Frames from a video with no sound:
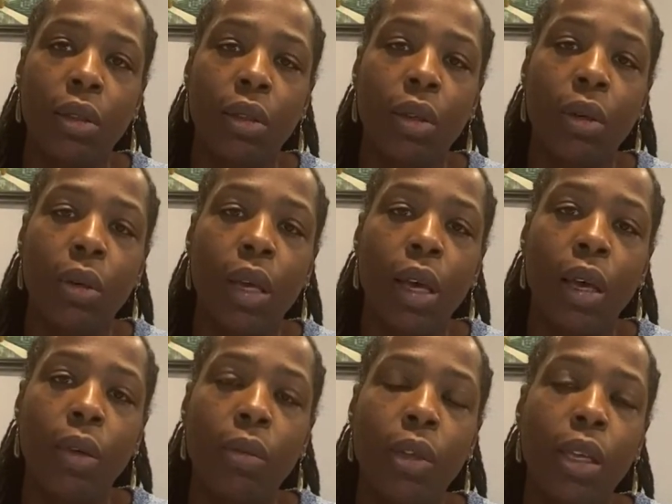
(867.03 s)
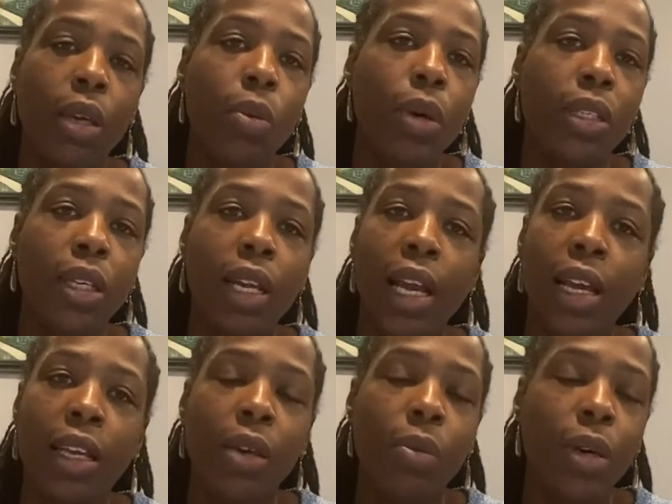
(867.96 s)
Okay,
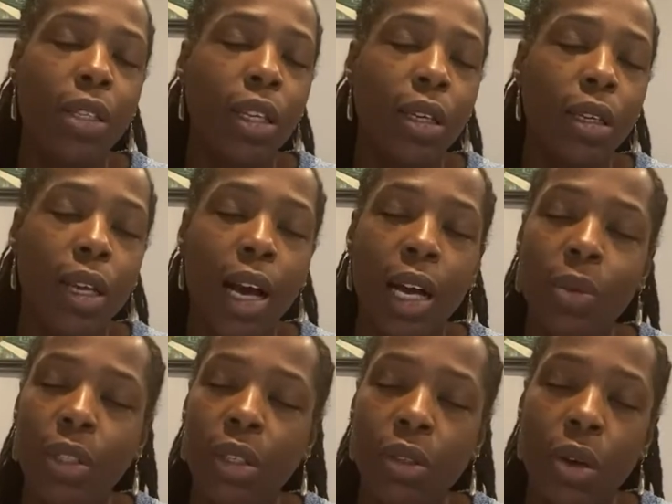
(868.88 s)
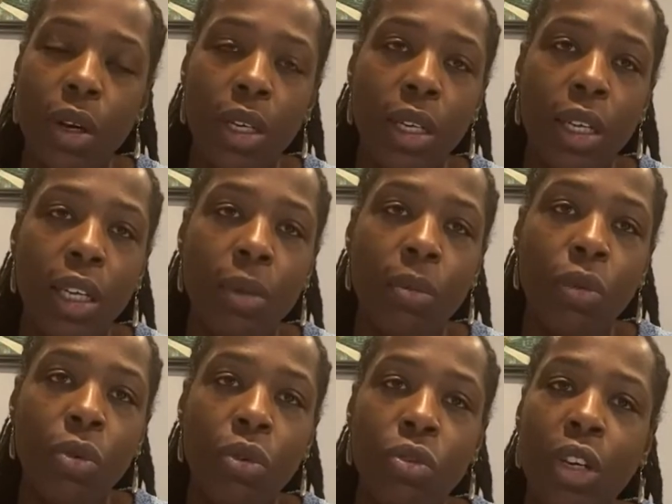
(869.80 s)
God wasn't talking to him
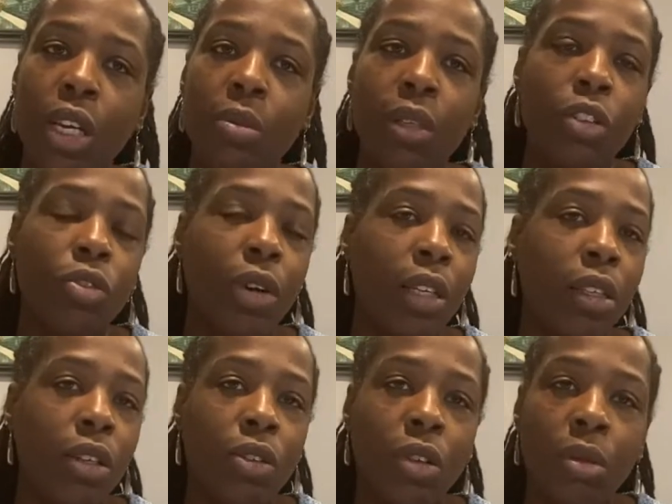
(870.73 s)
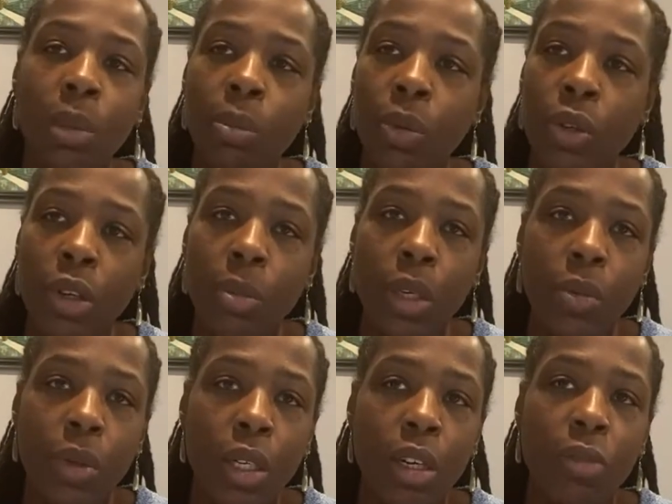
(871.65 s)
through dreams. He tried the Urim and Purim. He
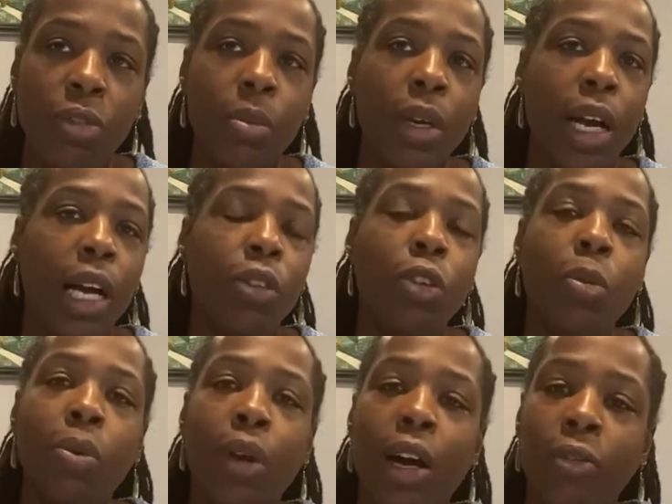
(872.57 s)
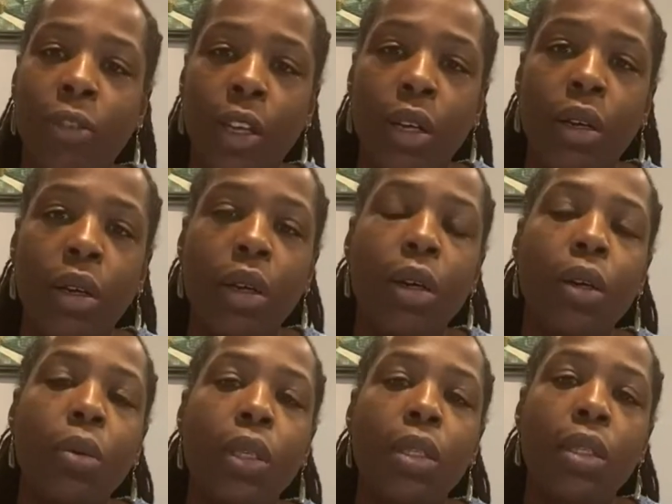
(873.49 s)
wouldn't hear from God. No prophet
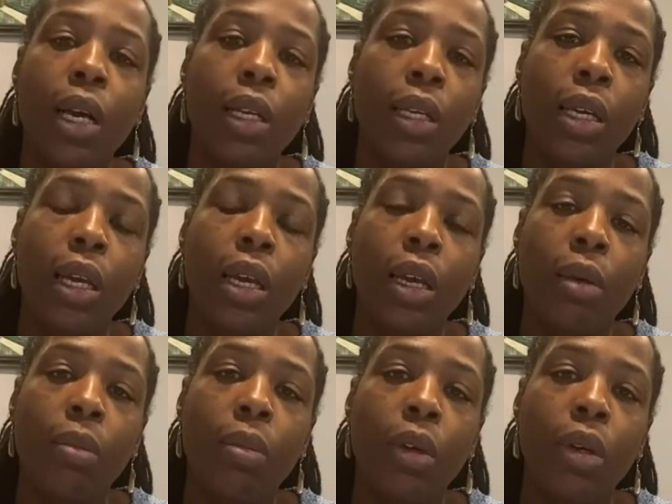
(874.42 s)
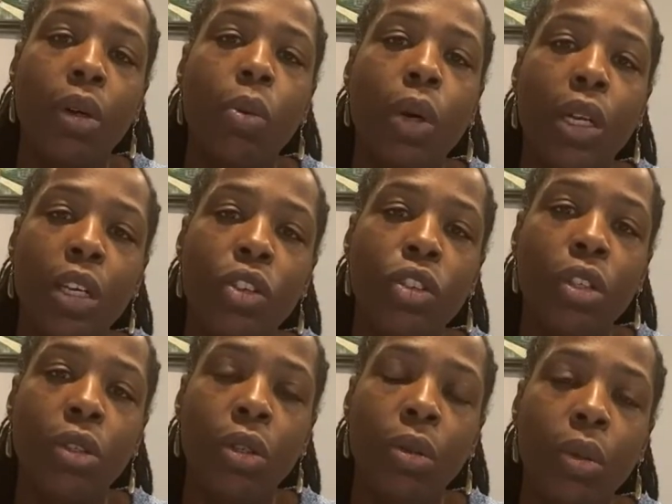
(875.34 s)
was telling him what he
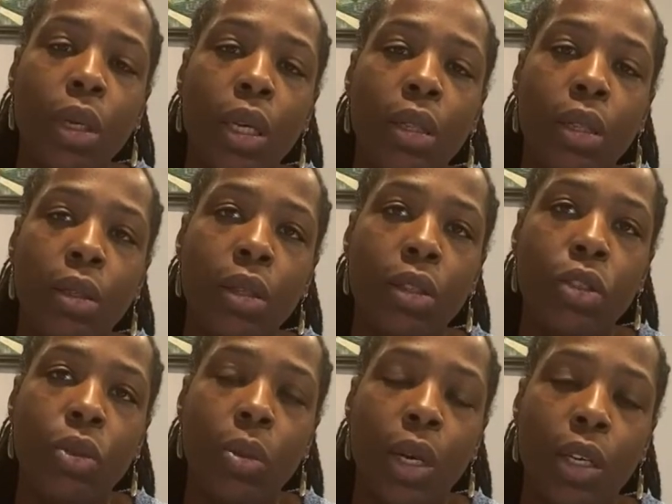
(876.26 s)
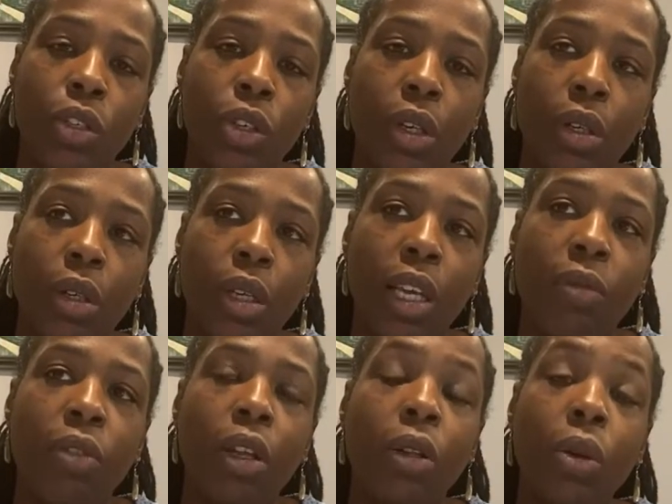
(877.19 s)
should do in this situation,
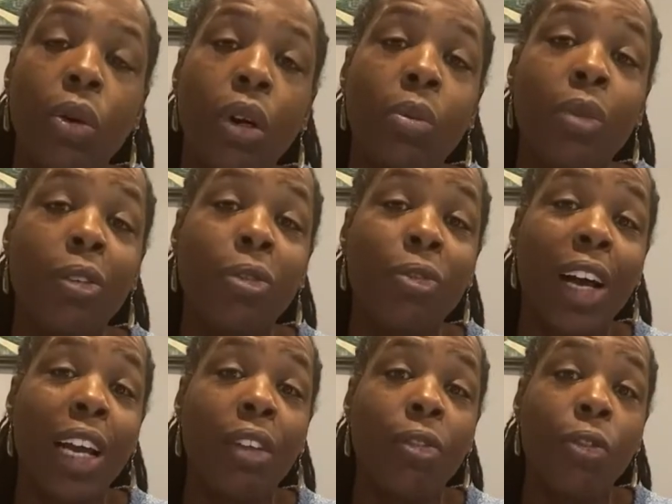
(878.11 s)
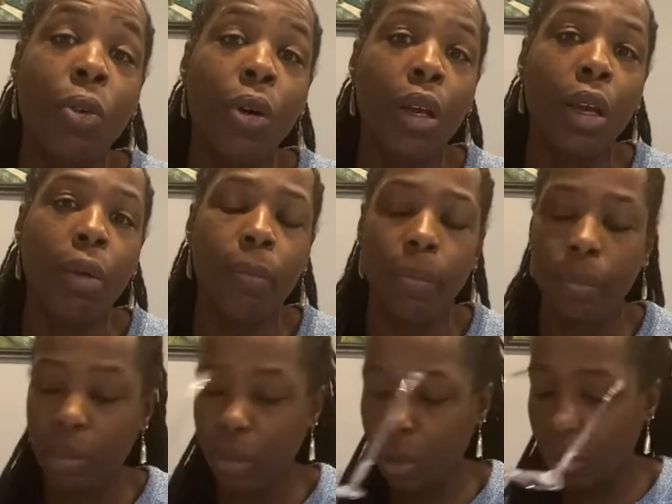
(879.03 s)
if the Lord would fight for him.
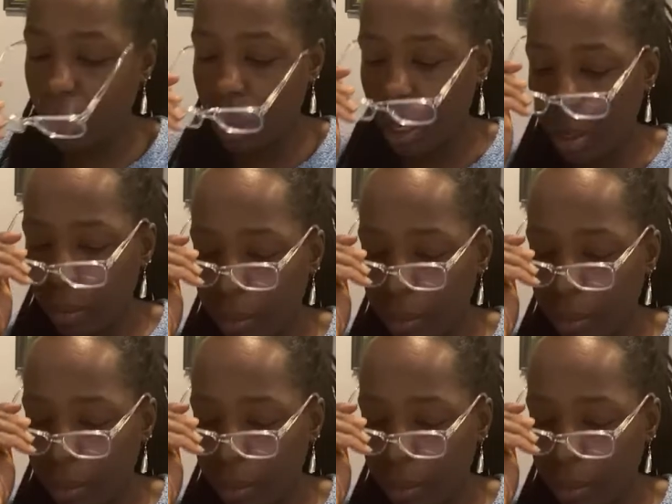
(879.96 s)
Okay,